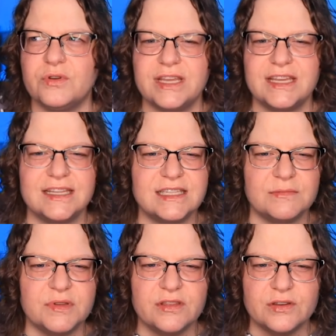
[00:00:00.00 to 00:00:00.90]
in some
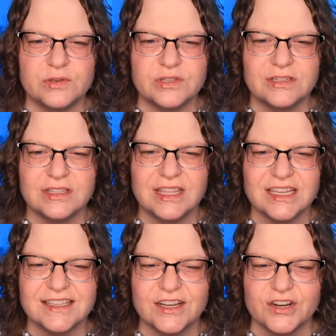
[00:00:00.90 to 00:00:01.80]
of those things
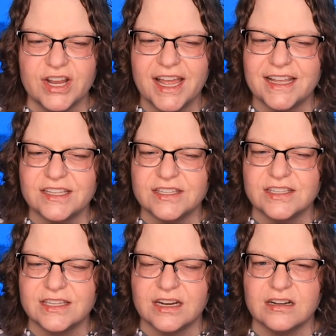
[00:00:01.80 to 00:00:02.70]
that you're not
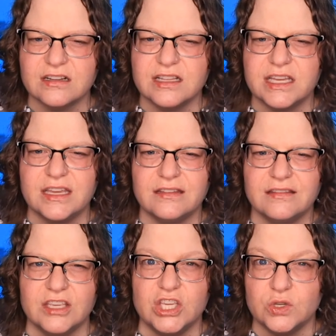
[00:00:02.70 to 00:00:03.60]
necessarily
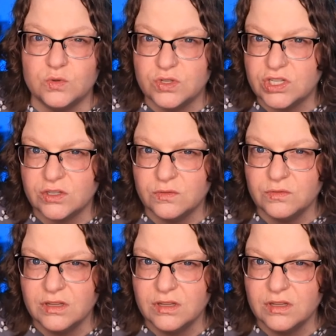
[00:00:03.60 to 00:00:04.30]
used to.